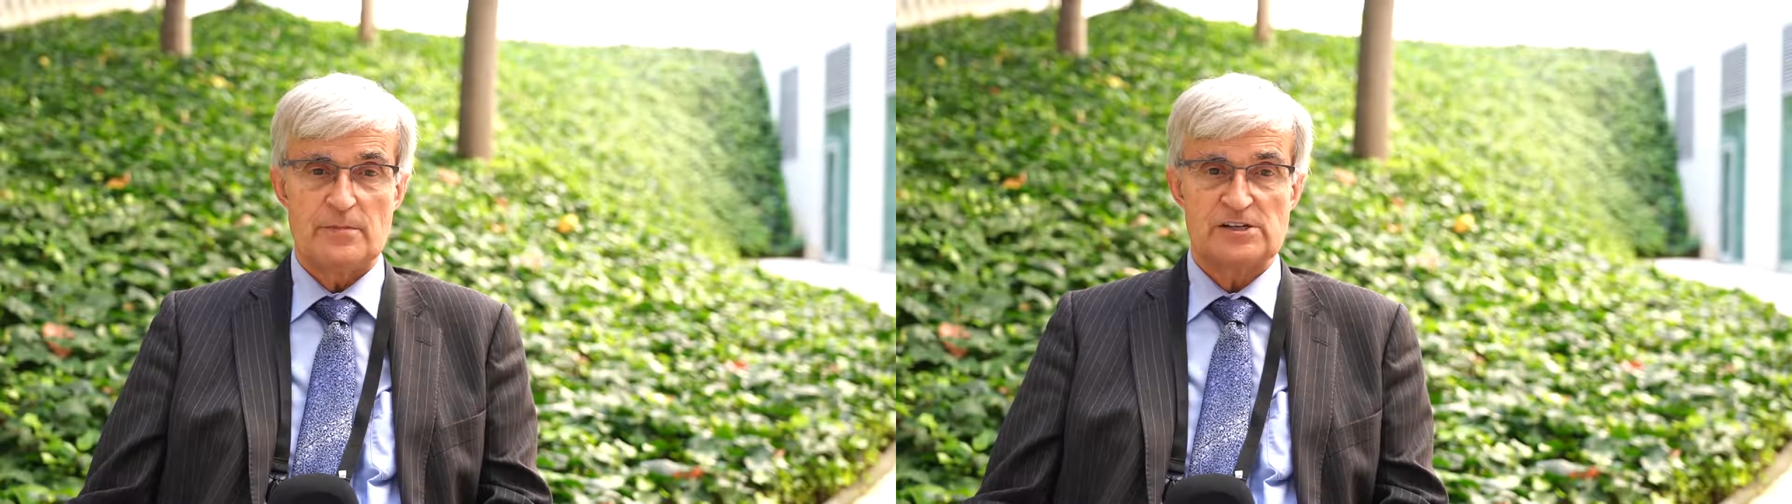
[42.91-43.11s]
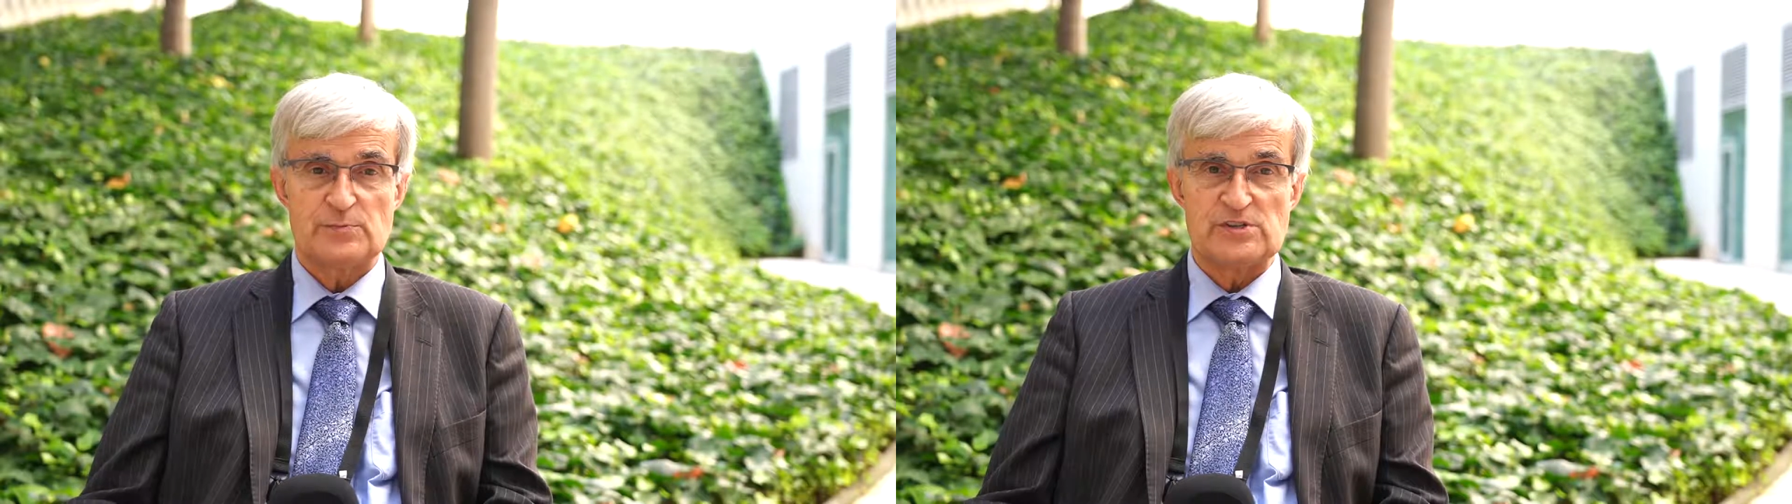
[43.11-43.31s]

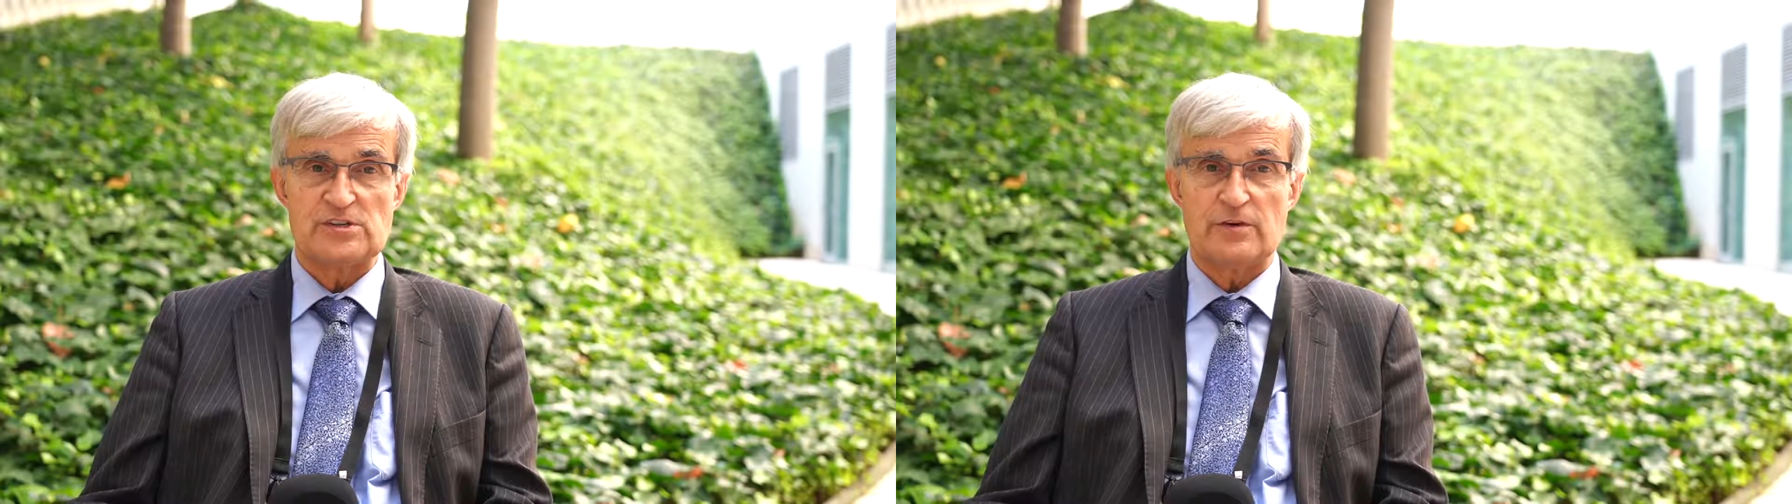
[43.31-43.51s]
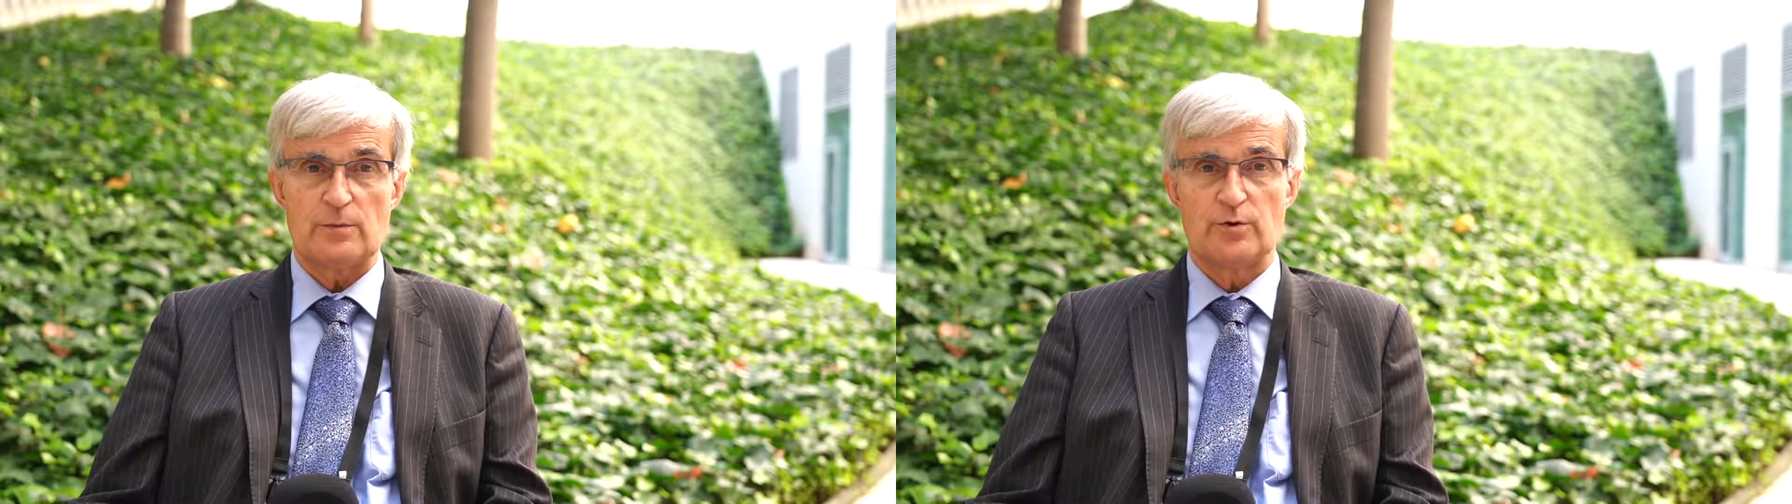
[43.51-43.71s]

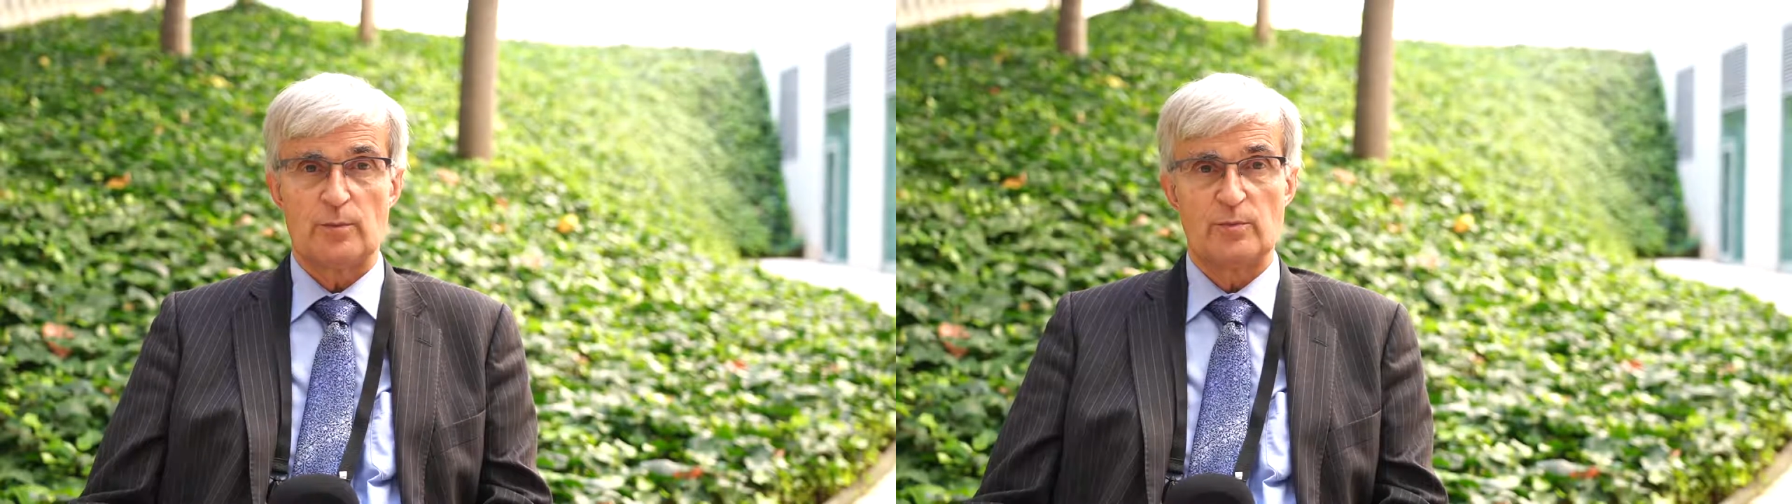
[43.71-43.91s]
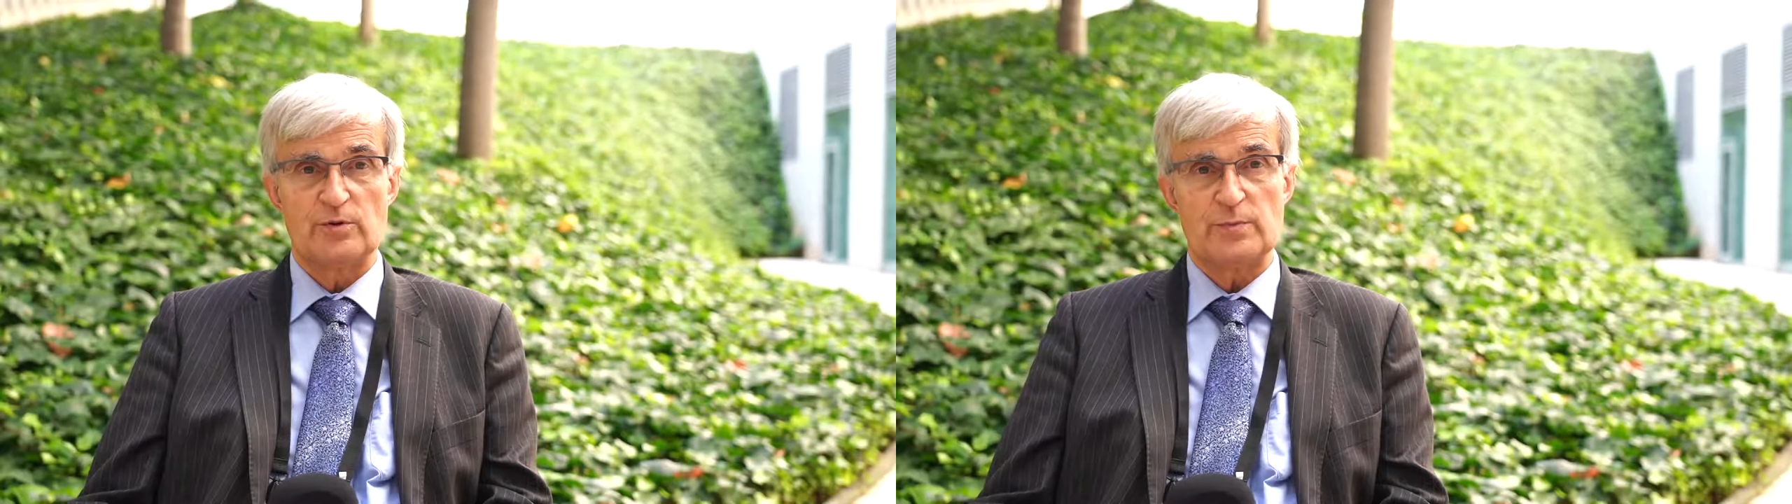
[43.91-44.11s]
specific
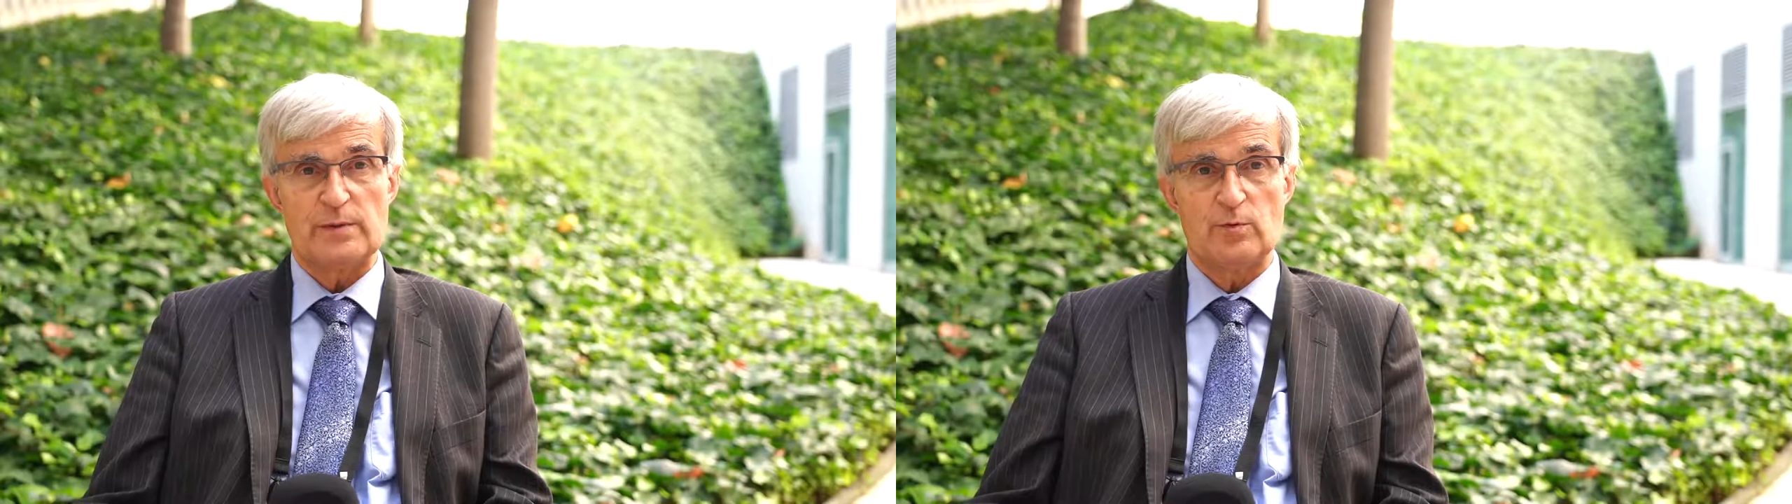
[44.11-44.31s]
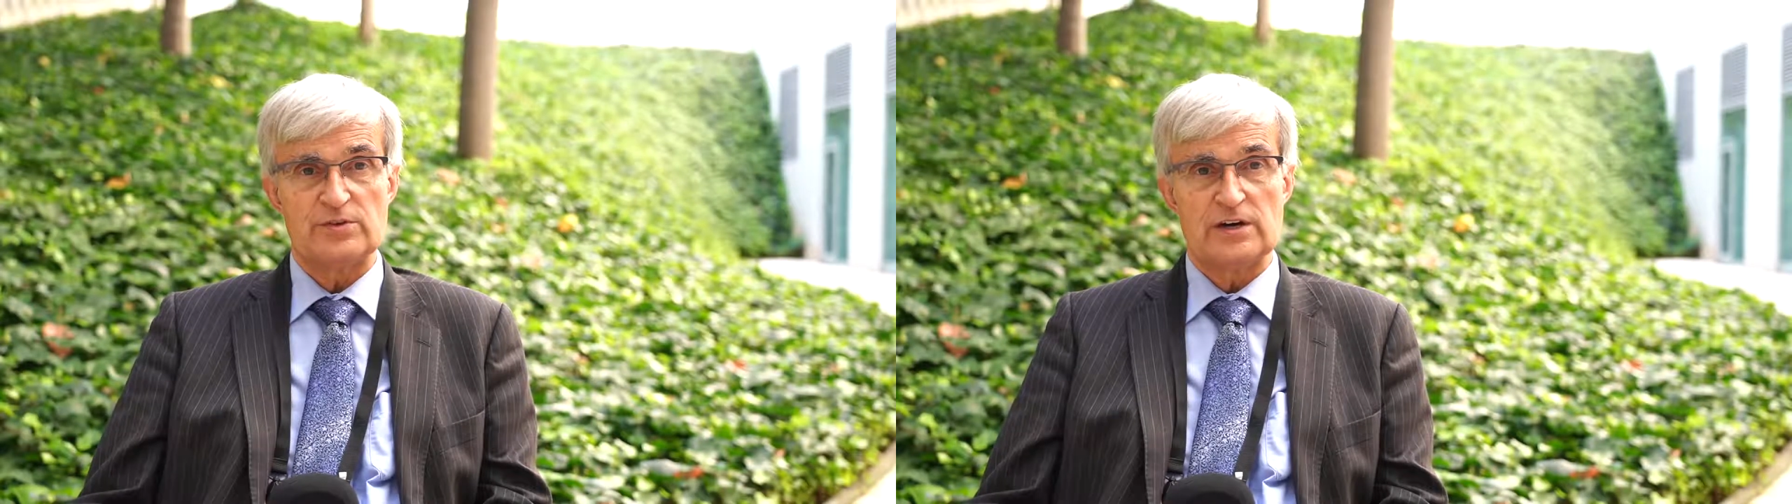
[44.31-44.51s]
problem with
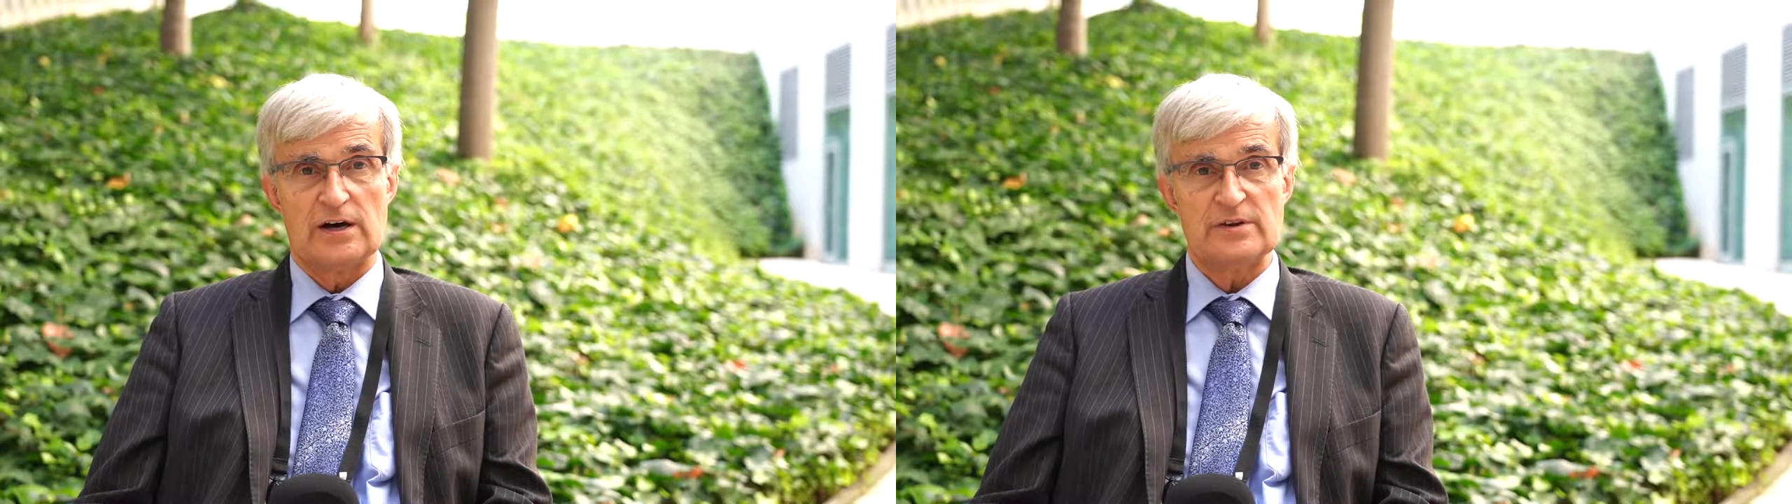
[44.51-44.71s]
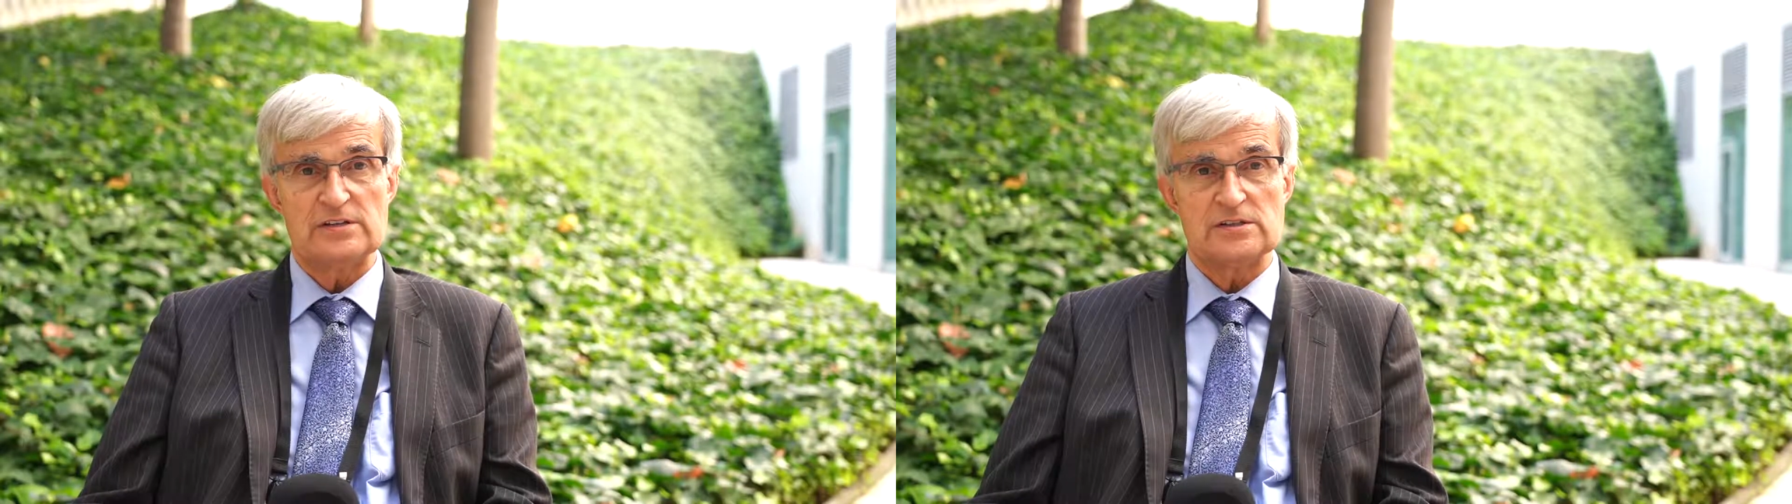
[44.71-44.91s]
people with
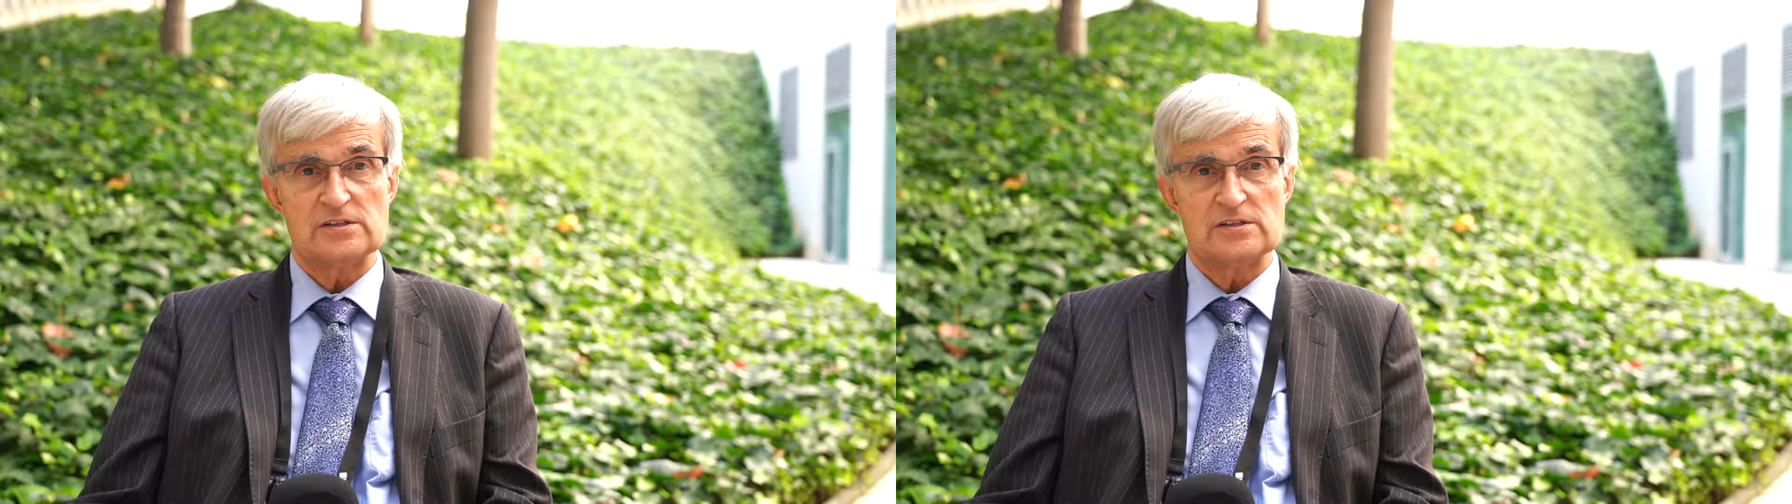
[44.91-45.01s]
diabetes.